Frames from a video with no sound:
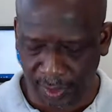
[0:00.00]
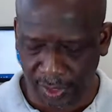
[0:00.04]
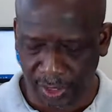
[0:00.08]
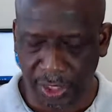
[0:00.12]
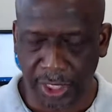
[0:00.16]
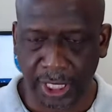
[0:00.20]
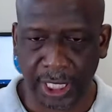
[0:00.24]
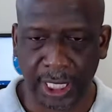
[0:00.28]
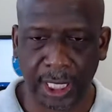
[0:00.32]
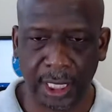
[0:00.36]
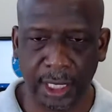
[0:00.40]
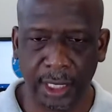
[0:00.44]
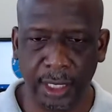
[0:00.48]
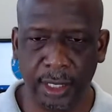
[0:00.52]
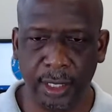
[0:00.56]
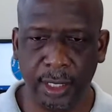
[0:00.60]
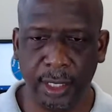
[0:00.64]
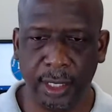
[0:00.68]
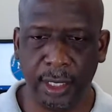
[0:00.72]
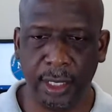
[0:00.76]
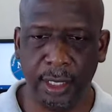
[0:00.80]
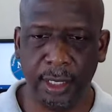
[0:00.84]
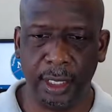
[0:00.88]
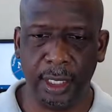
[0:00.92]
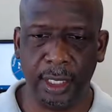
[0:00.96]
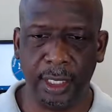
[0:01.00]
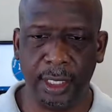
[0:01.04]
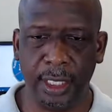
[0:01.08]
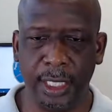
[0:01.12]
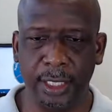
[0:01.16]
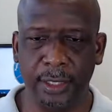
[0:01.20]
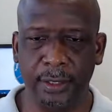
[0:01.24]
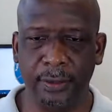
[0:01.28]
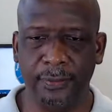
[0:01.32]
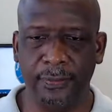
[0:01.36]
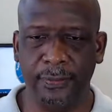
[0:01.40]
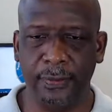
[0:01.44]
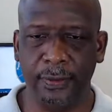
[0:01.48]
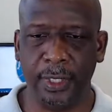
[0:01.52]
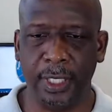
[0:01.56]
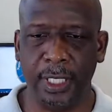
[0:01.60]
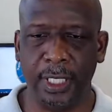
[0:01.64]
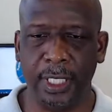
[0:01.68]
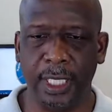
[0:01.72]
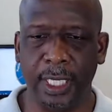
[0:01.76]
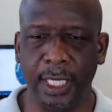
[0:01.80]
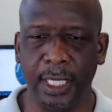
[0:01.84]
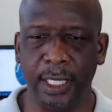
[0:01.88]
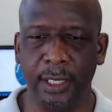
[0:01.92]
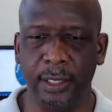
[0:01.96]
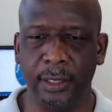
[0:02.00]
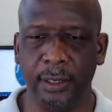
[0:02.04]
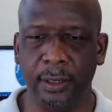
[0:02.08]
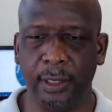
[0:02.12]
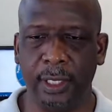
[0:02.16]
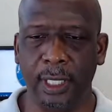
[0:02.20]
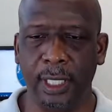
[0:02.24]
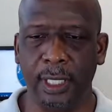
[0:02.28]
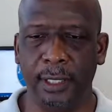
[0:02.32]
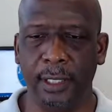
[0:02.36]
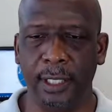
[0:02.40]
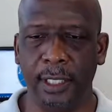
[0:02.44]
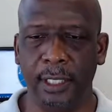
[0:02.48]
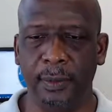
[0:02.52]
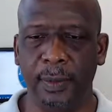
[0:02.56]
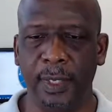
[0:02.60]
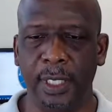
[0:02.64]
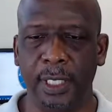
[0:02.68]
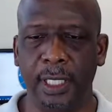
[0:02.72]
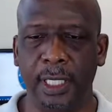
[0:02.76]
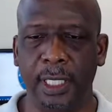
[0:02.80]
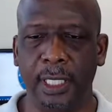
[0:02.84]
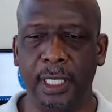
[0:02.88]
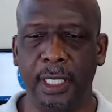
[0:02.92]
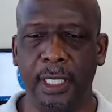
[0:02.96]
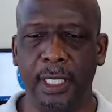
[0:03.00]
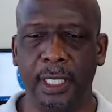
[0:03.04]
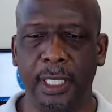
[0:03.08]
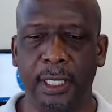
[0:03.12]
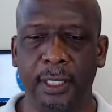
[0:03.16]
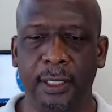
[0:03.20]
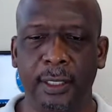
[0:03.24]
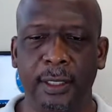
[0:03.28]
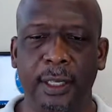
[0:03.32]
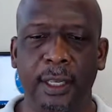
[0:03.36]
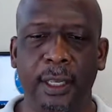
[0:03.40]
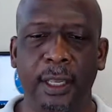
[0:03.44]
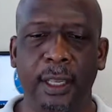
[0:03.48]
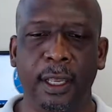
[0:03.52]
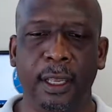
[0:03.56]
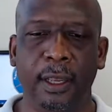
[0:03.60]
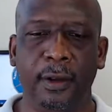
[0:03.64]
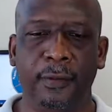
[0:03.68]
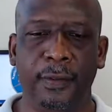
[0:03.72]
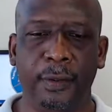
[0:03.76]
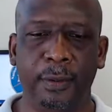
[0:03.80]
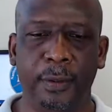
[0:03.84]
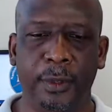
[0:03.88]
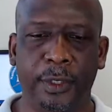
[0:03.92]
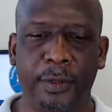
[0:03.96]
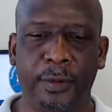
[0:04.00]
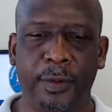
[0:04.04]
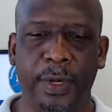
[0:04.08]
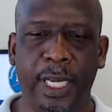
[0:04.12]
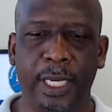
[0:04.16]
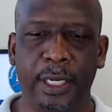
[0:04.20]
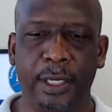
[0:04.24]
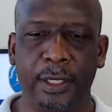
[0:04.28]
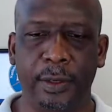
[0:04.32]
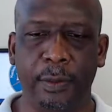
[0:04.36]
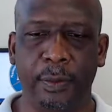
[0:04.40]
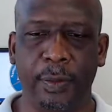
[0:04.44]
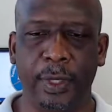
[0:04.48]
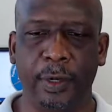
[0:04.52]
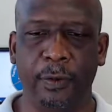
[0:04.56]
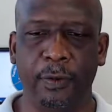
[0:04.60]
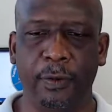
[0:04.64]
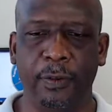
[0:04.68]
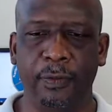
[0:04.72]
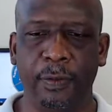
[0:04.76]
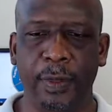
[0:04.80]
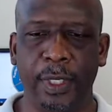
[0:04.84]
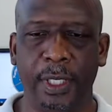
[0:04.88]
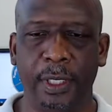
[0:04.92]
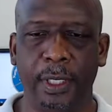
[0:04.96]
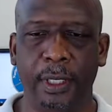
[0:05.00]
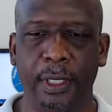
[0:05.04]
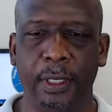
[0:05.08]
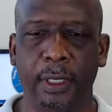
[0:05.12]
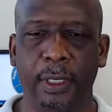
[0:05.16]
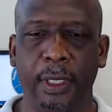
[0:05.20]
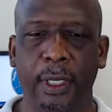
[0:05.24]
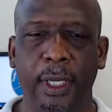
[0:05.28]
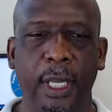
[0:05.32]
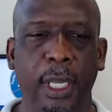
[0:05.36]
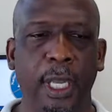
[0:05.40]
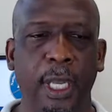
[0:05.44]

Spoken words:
change on the session for the day. So a lot of things be done again from scratch. So bear with me there.